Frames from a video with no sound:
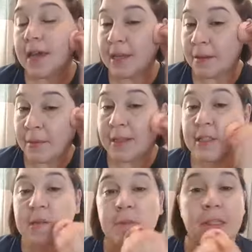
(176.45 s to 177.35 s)
and it makes
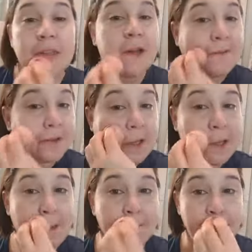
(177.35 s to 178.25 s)
them soft
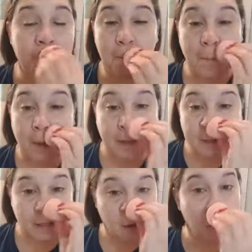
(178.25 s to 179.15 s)
again
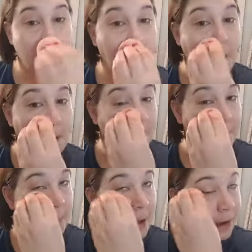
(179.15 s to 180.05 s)
because oh
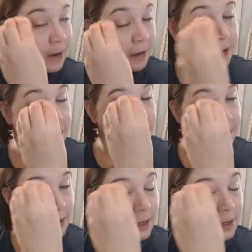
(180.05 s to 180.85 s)
my gosh.